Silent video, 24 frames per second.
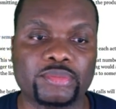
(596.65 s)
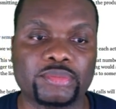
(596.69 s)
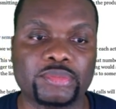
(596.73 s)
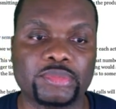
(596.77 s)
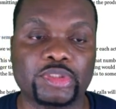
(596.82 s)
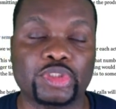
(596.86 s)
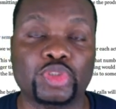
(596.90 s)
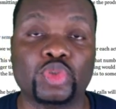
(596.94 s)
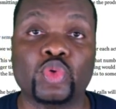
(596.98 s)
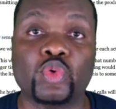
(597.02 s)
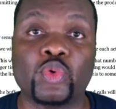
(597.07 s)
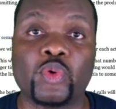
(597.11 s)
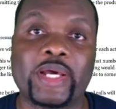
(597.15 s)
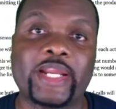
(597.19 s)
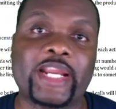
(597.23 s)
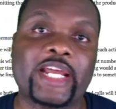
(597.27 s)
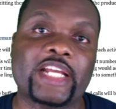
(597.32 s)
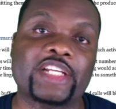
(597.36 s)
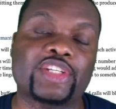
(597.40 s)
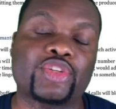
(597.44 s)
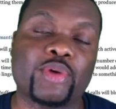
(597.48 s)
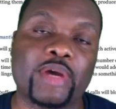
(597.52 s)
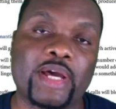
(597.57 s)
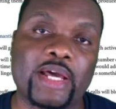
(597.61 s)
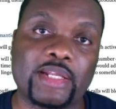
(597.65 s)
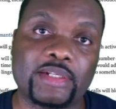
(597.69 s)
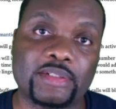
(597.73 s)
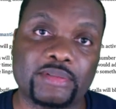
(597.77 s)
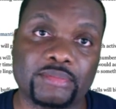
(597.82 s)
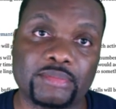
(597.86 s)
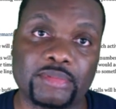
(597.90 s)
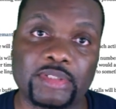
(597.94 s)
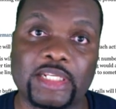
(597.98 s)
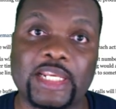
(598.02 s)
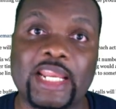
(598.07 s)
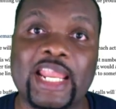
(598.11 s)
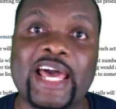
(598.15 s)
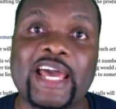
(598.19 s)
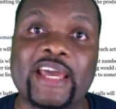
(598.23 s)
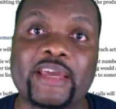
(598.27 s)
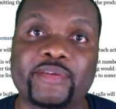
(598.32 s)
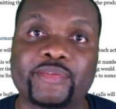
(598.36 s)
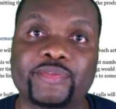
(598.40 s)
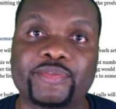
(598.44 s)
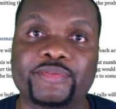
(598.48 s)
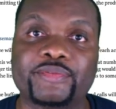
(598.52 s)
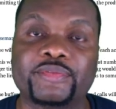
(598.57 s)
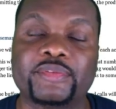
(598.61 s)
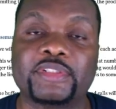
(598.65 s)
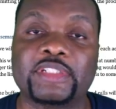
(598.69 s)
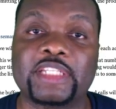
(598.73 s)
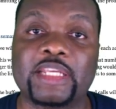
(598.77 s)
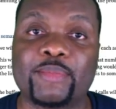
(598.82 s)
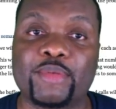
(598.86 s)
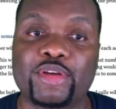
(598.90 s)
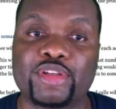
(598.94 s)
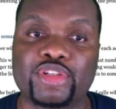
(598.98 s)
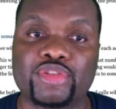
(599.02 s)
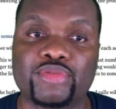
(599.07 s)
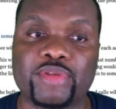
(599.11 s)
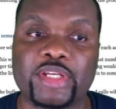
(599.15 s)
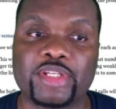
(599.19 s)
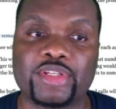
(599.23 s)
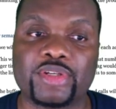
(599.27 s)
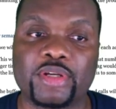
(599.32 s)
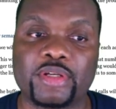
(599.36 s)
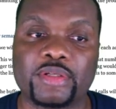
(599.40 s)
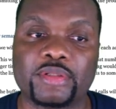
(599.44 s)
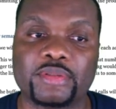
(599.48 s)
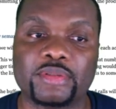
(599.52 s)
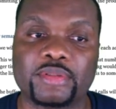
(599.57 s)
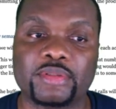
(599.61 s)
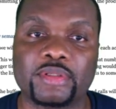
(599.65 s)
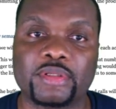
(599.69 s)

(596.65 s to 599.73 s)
do an actual live demonstration